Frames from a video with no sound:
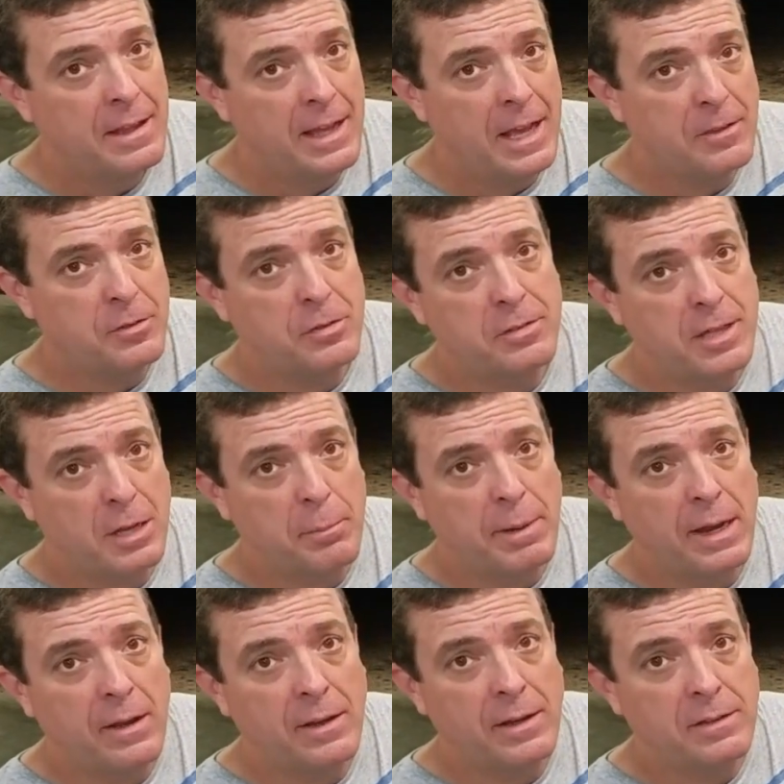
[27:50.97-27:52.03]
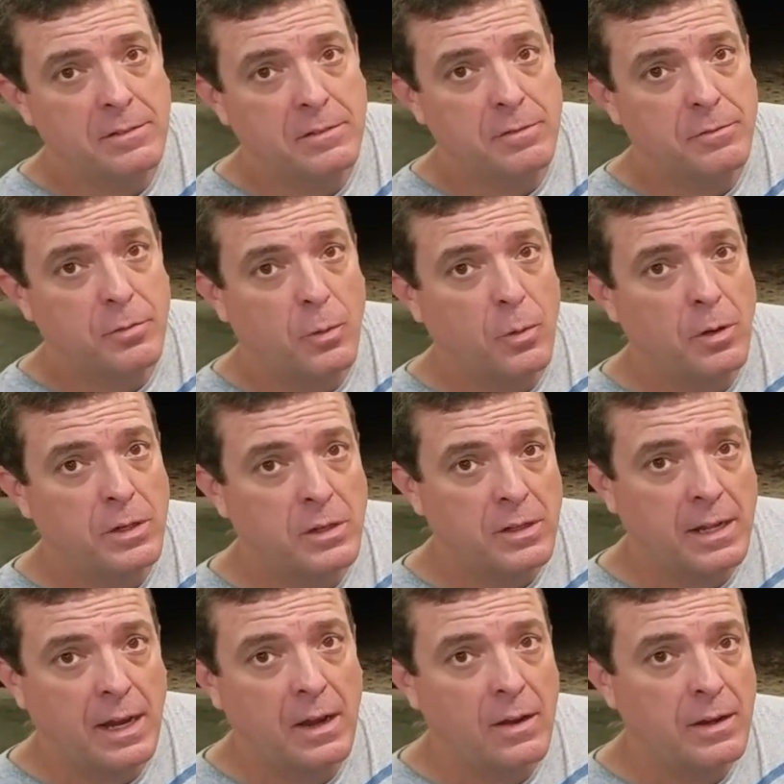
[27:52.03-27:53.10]
Extra set of bearings for your
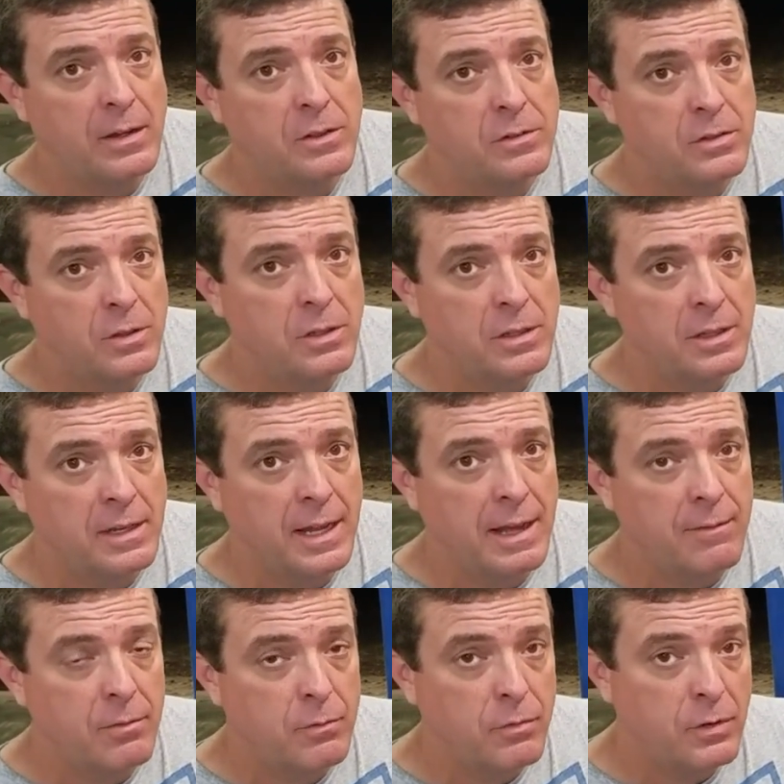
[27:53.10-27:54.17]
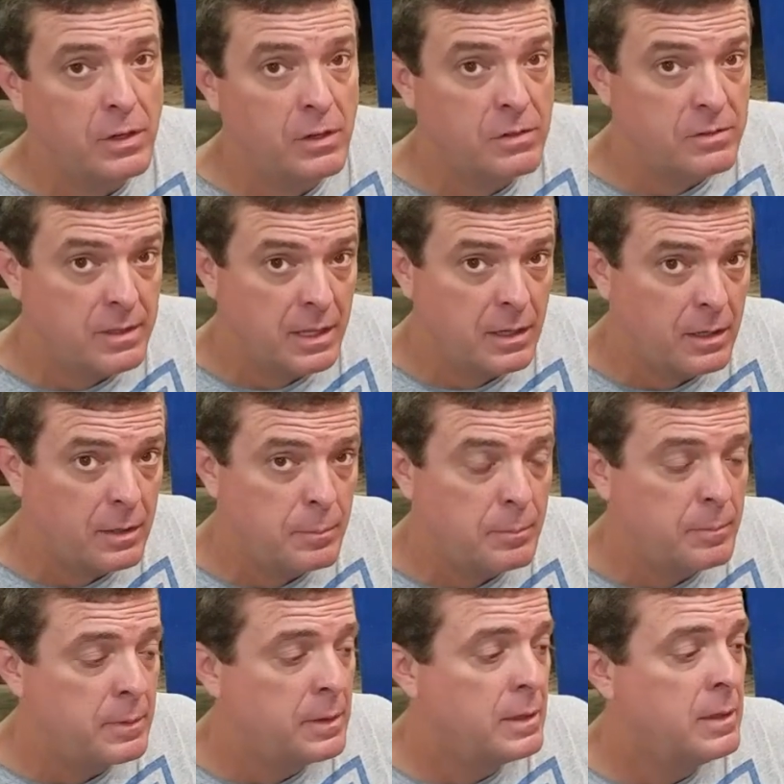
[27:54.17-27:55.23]
carrier so you can have them for your setup.
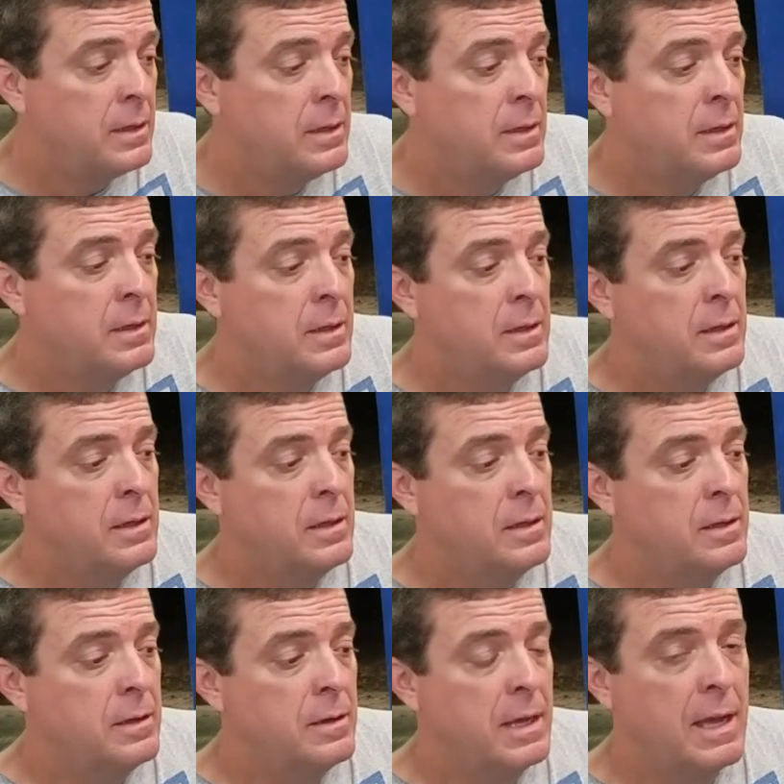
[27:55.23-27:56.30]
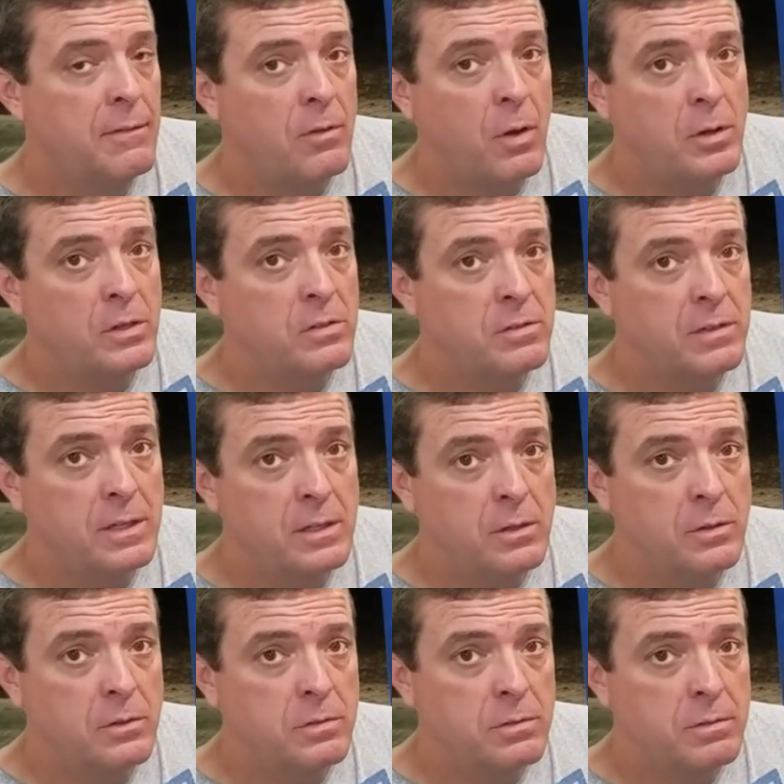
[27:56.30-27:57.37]
Have all your
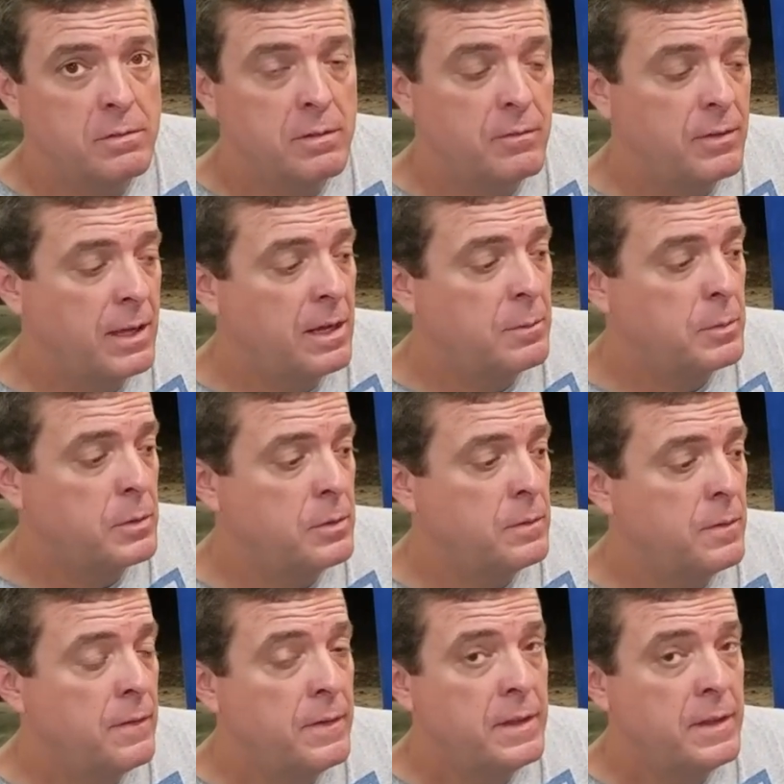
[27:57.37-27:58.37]
seals available.